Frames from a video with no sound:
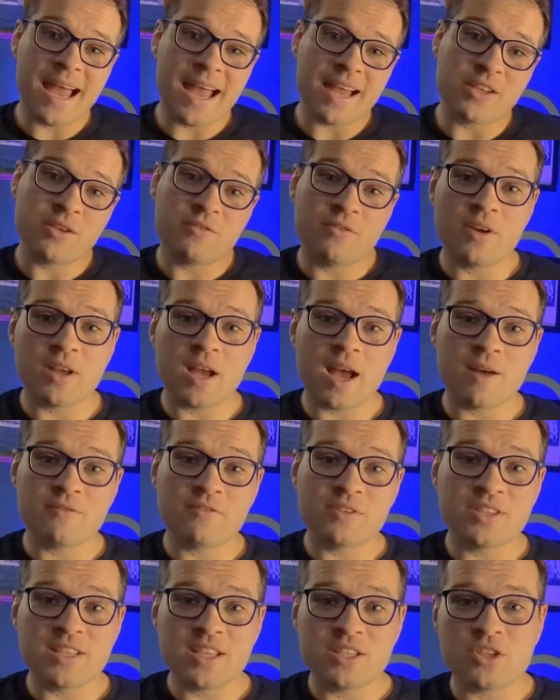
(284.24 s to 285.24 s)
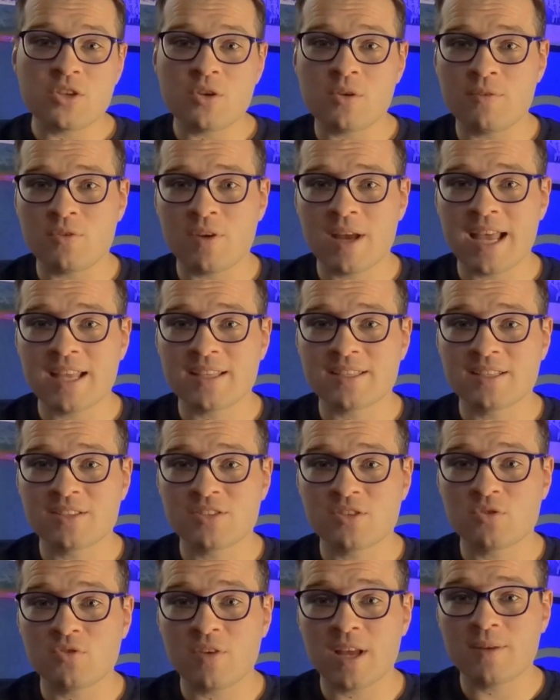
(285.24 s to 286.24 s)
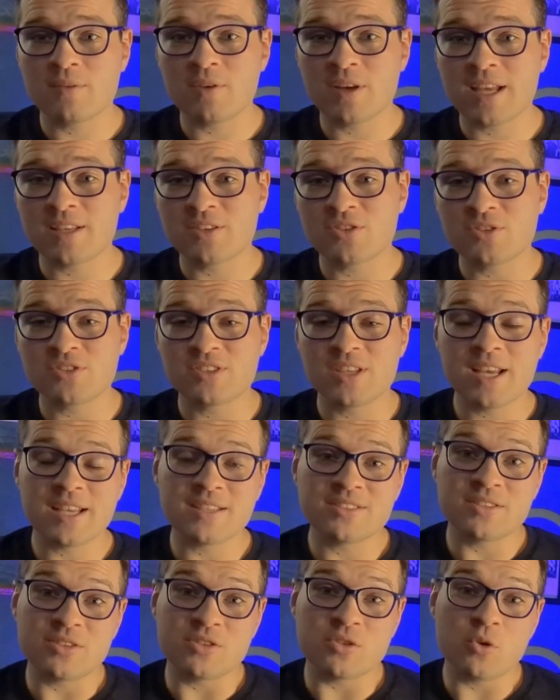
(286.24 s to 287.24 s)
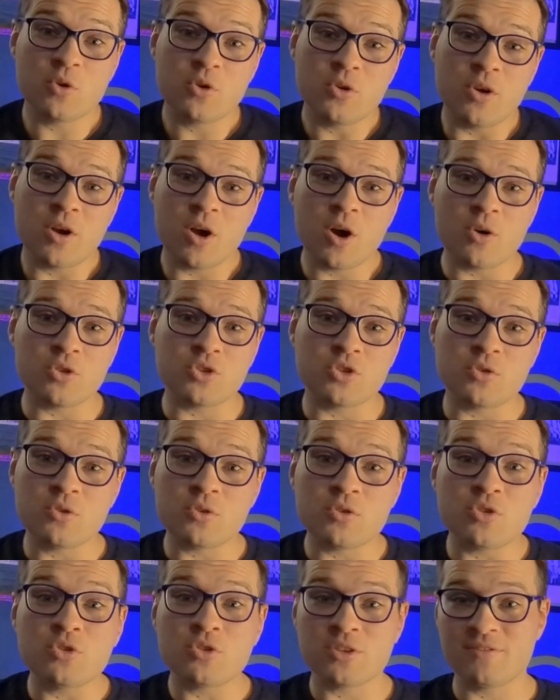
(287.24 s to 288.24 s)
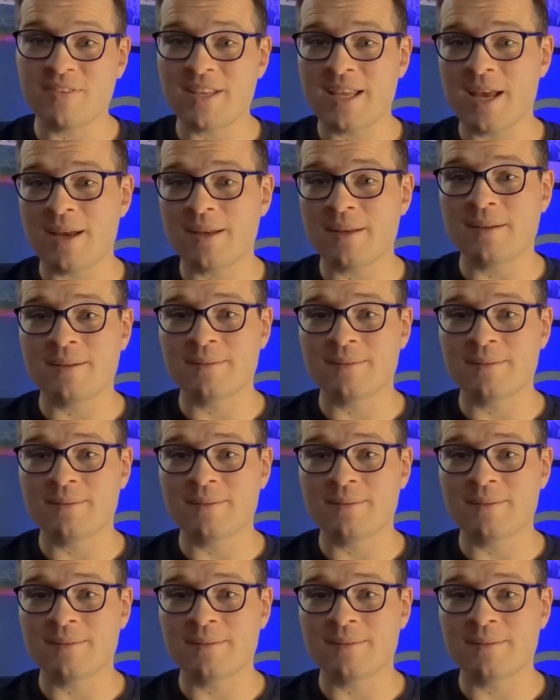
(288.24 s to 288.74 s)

Ask for conversational practice, grammar exercises, or cultural trivia.